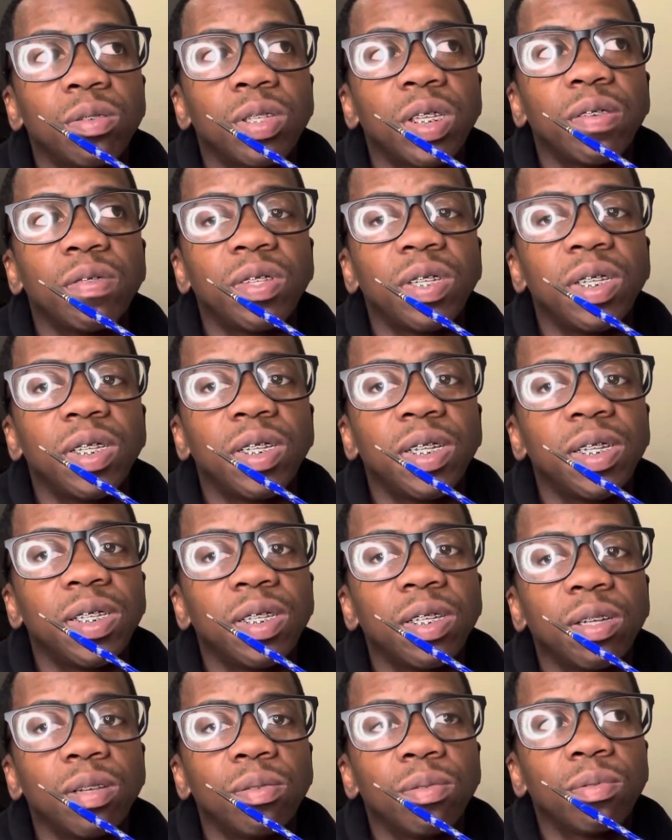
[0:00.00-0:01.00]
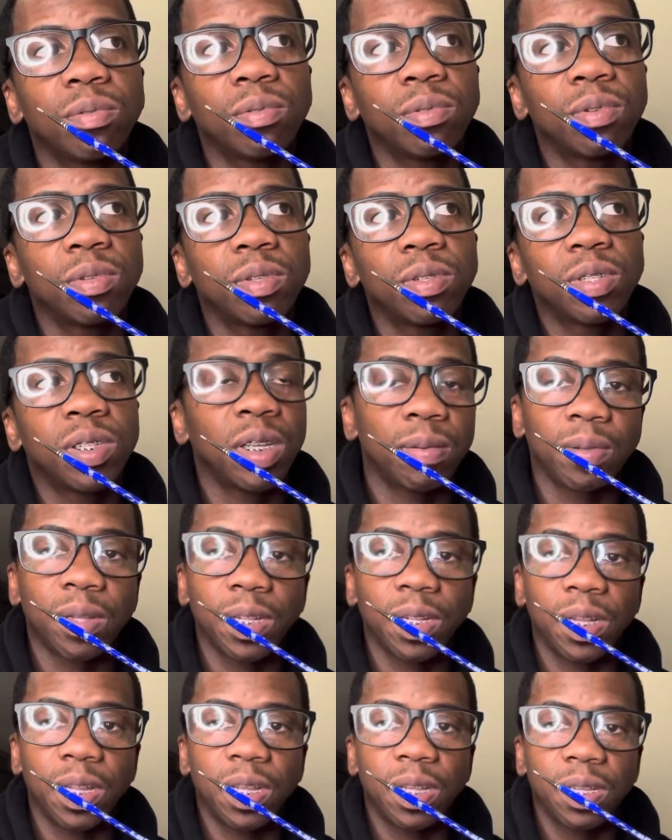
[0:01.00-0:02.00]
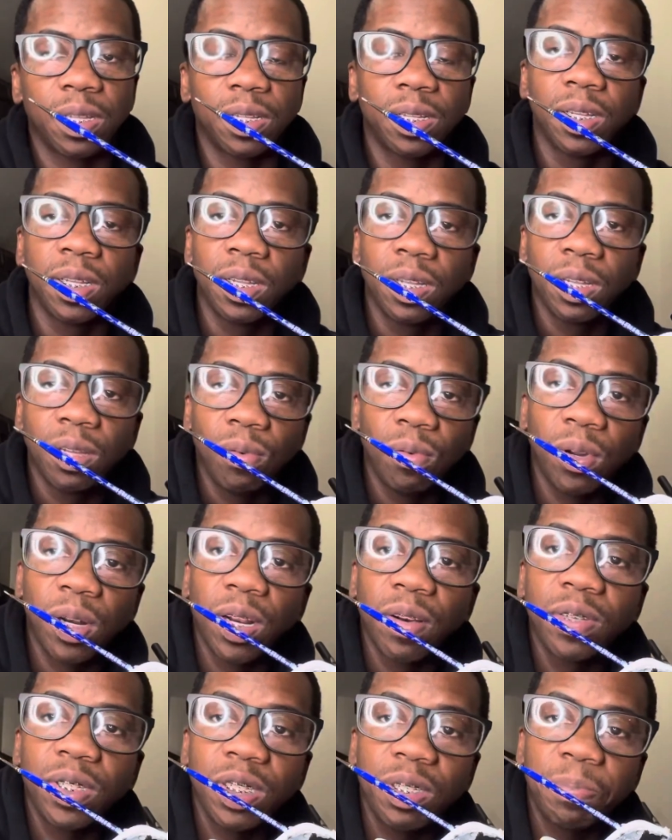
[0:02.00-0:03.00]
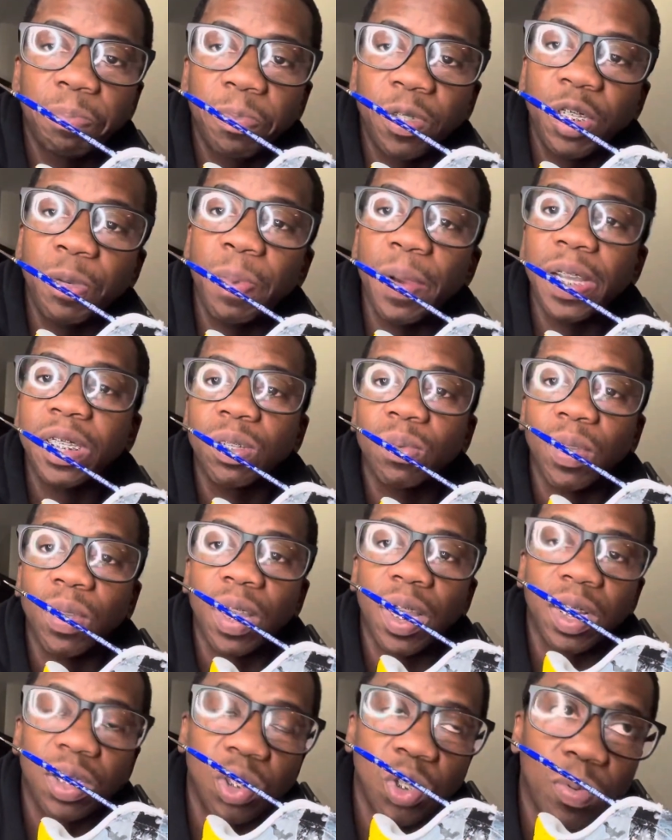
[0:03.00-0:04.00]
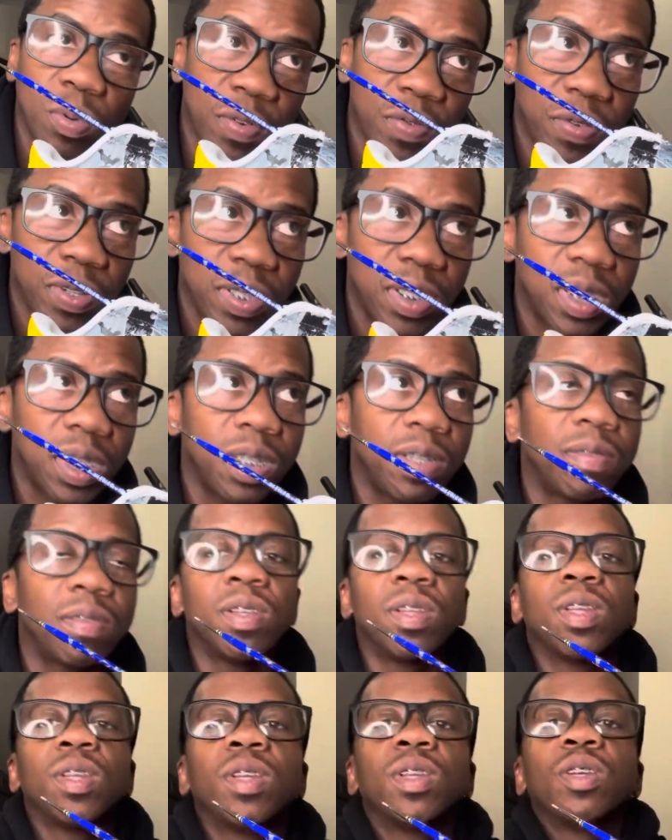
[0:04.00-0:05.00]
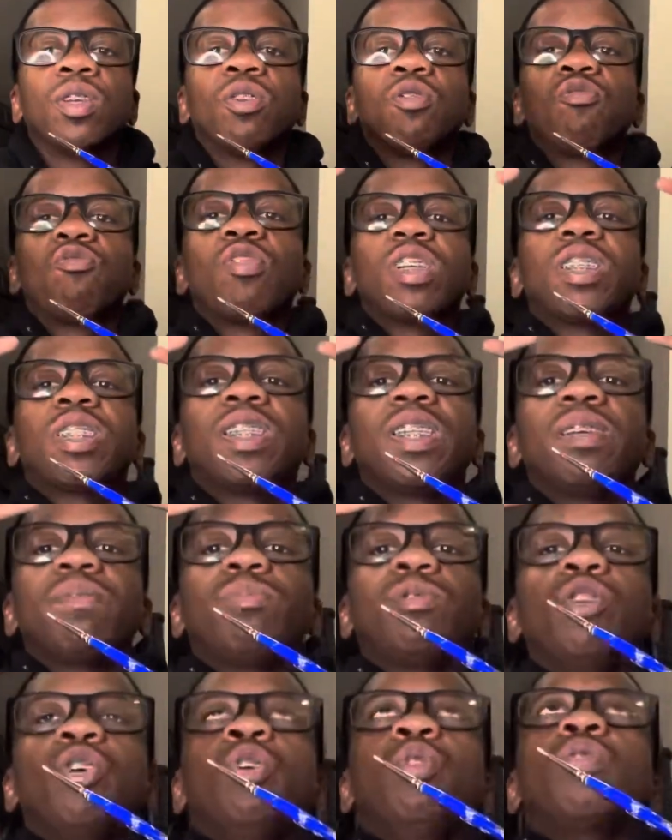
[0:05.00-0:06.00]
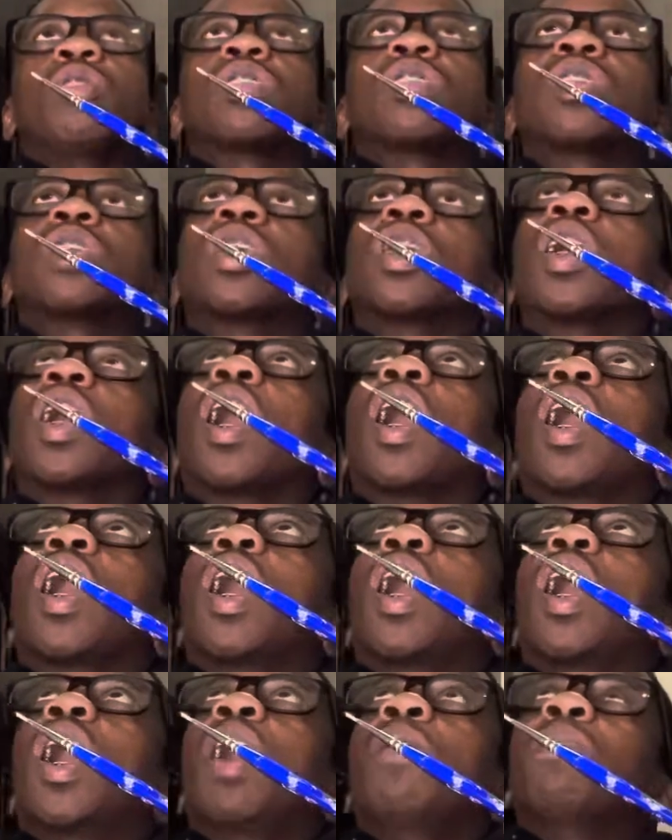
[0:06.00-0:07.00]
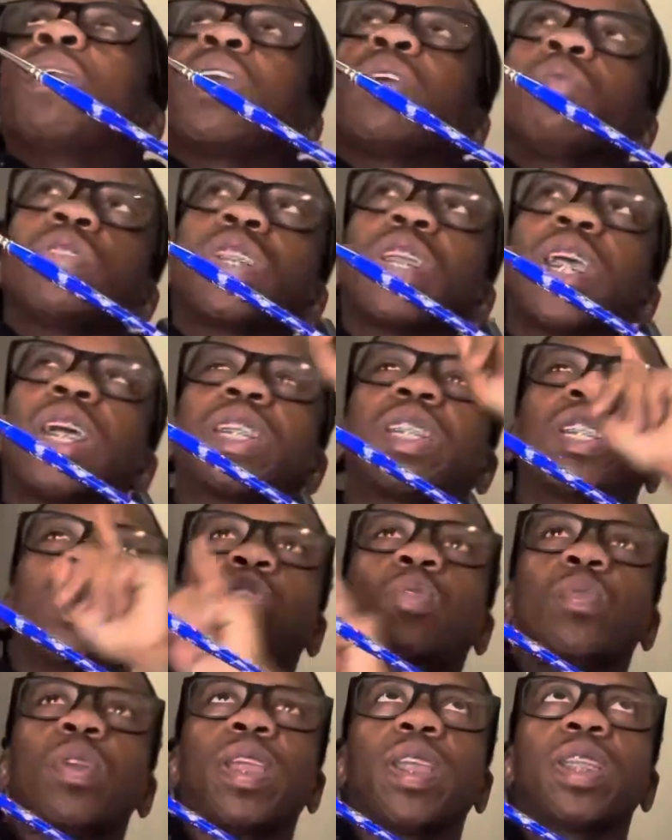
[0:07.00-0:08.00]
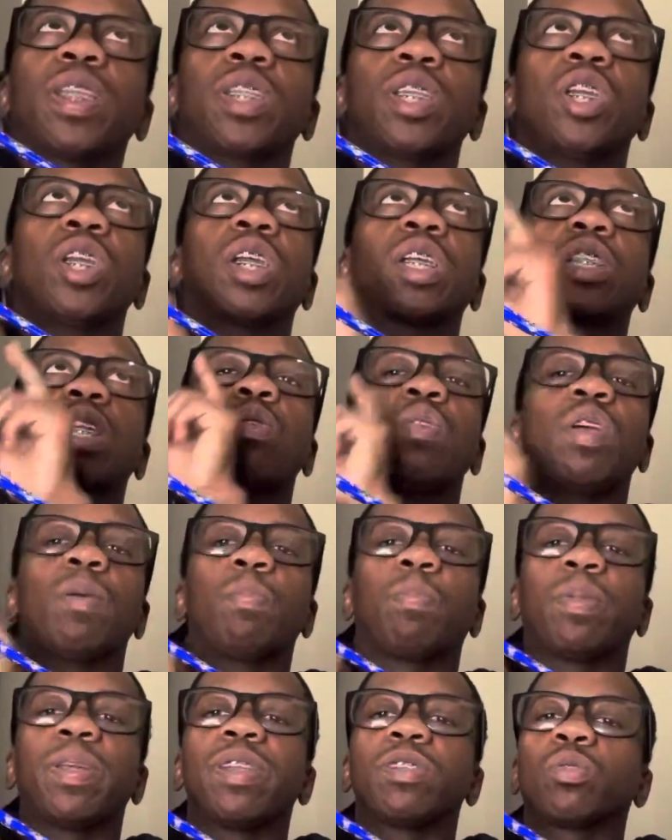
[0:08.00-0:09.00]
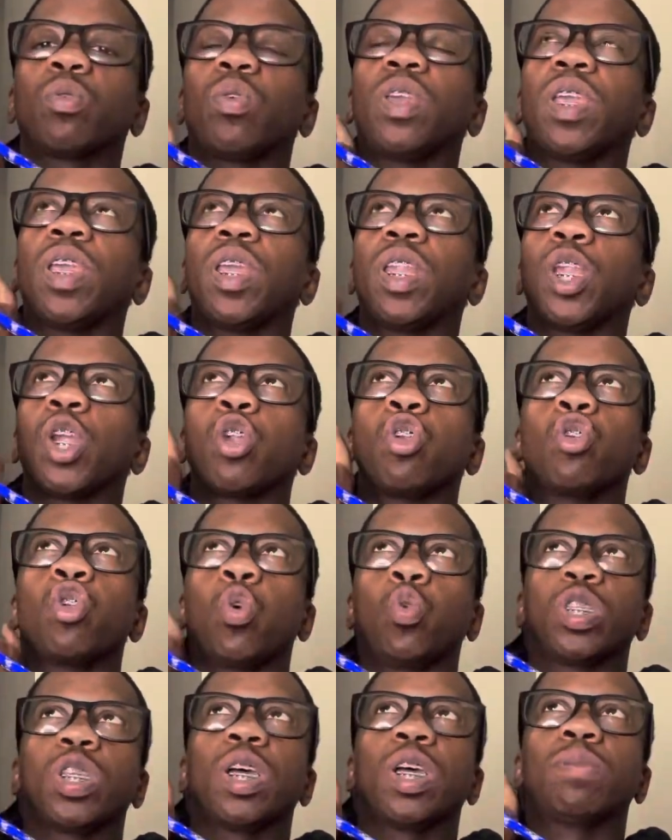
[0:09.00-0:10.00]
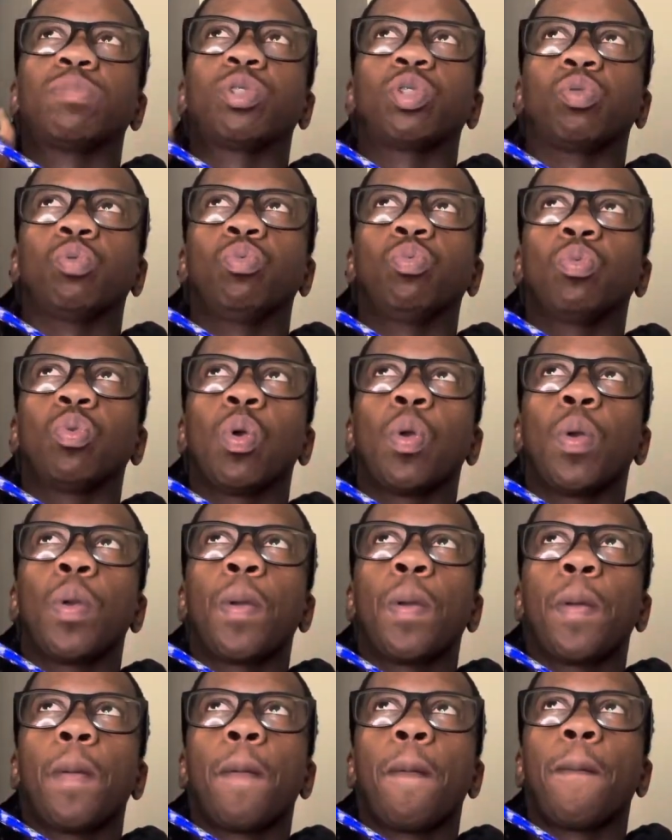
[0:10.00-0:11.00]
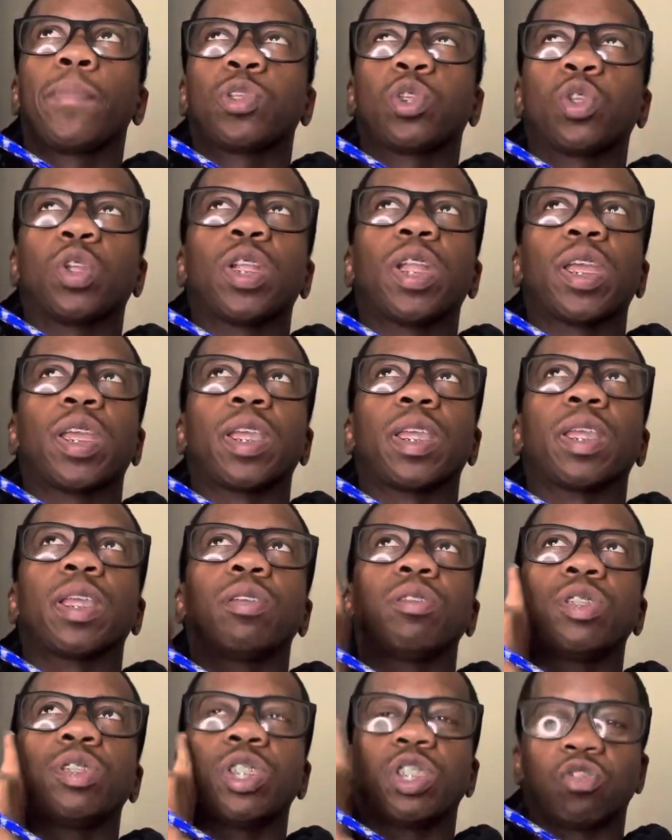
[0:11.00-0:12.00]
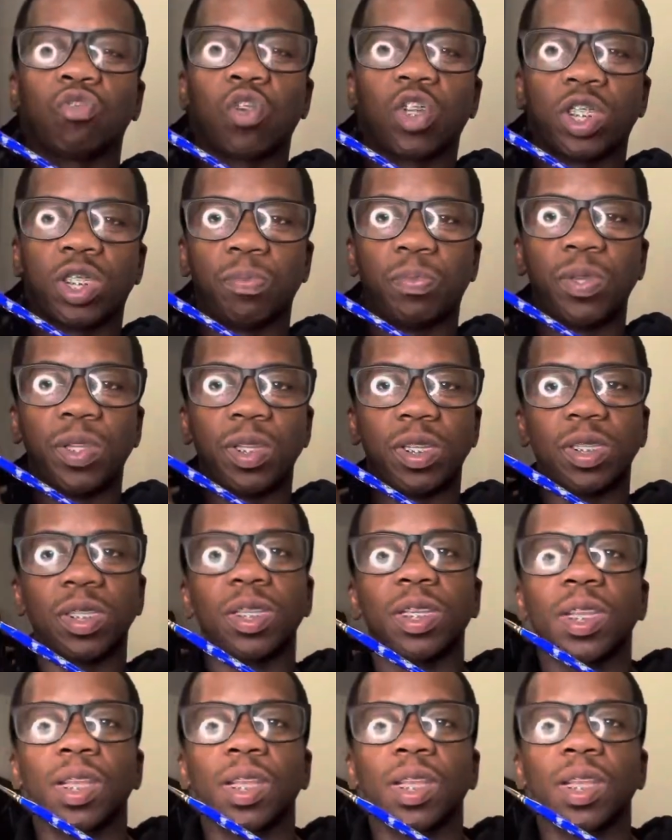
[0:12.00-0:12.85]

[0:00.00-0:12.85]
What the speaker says: 17 days ago? Something like that. Whatever. She passed away October the 15th. Rest up, Dukes. I'm not gonna say I see you when I get there because I don't have plans on getting there no time soon. So like, just rest in peace.